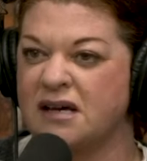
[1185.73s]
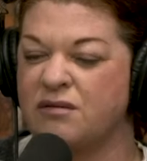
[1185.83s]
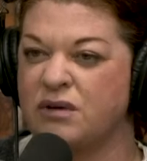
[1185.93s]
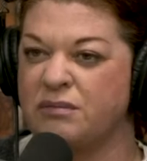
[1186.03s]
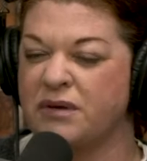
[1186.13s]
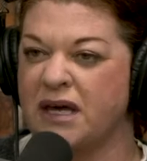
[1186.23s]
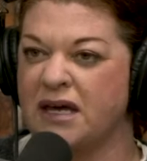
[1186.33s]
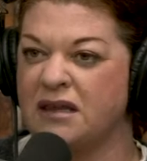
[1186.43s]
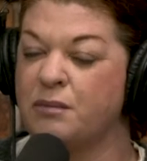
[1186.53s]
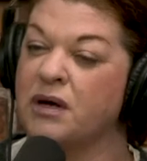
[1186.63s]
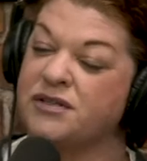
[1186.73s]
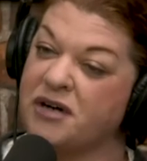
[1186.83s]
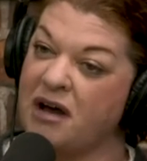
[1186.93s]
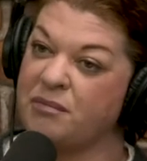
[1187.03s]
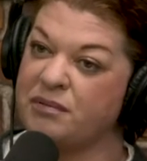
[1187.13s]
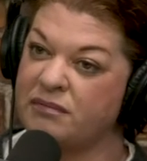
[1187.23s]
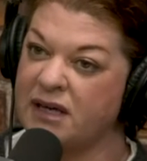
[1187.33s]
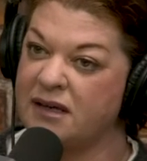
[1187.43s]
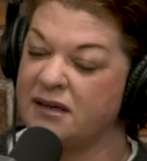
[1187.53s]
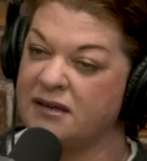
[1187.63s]
and we played the ball drop
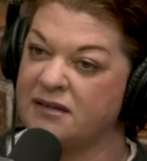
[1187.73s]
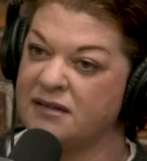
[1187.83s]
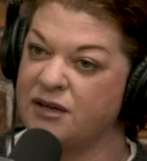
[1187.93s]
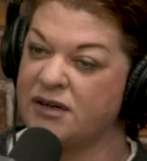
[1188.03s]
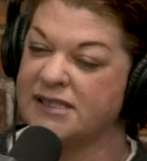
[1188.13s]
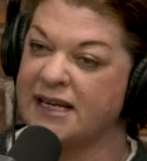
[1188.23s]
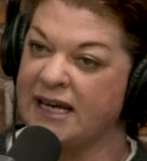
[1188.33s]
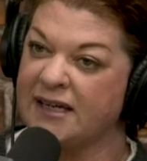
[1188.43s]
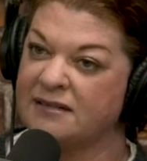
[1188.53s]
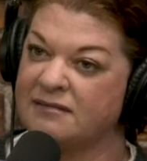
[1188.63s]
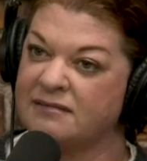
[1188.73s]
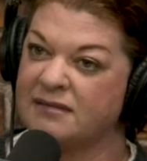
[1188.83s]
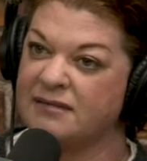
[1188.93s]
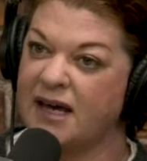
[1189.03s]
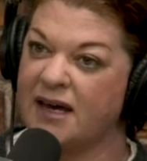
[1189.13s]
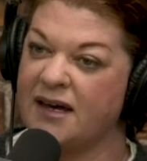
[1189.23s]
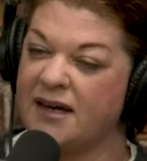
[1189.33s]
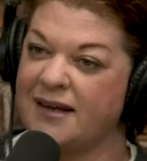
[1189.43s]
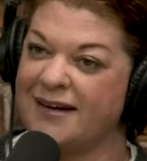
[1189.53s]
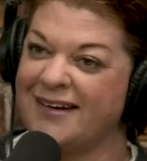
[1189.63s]
in New York City.
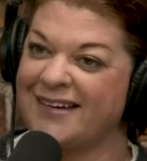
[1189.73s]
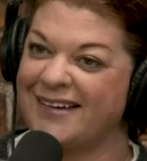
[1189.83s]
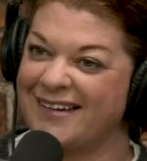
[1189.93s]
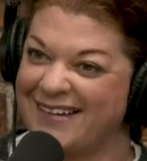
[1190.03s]
And